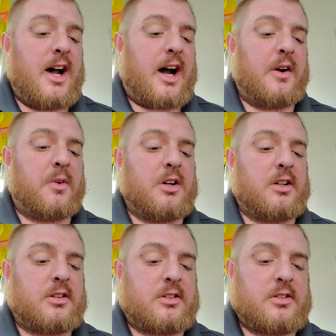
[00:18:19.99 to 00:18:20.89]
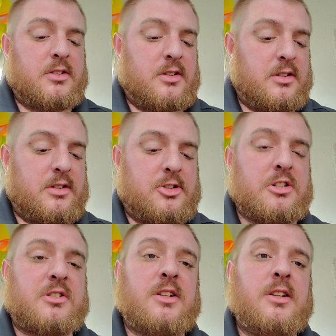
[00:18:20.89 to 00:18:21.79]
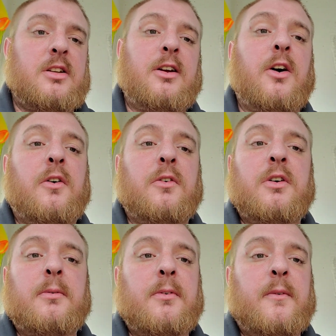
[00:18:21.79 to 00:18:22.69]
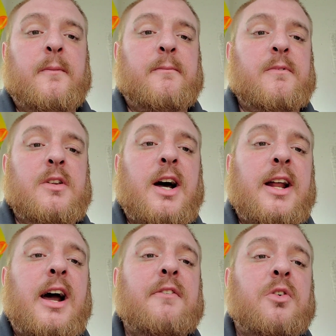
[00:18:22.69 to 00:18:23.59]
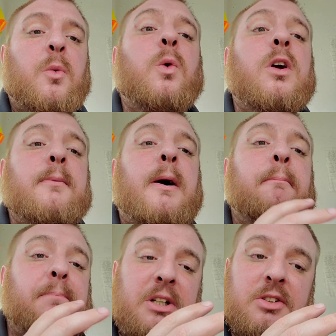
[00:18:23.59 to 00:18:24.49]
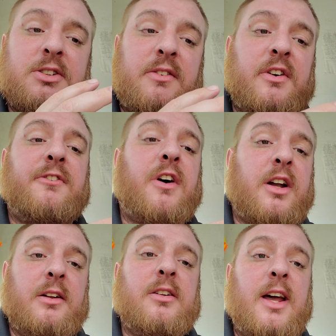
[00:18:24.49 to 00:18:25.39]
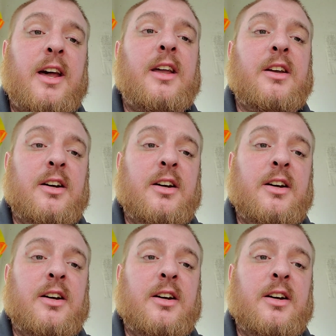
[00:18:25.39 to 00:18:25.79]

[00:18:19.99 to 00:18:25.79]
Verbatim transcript: I want to just, you know, not have to worry about bills every fucking day.